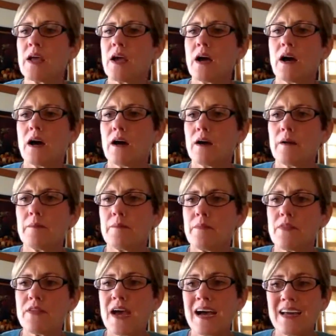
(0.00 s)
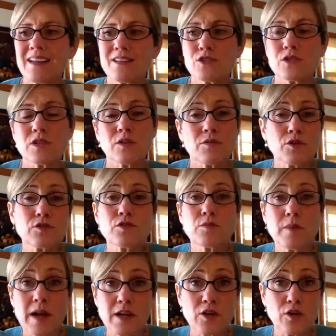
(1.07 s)
that is, those are
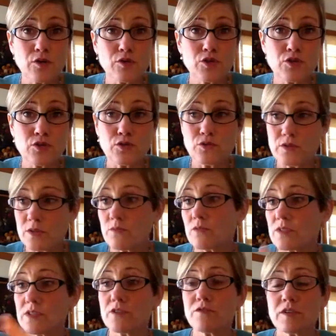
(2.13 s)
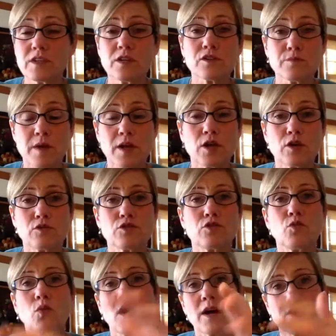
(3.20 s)
my go-to. The Zinfandel is my go-to
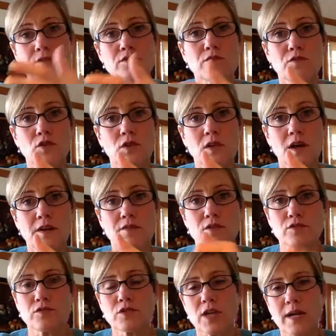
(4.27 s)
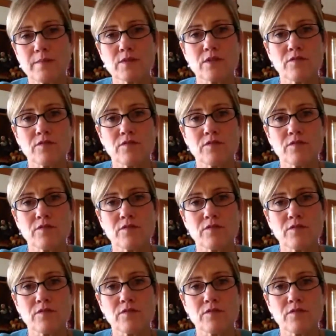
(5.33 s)
wines for a lot of those types of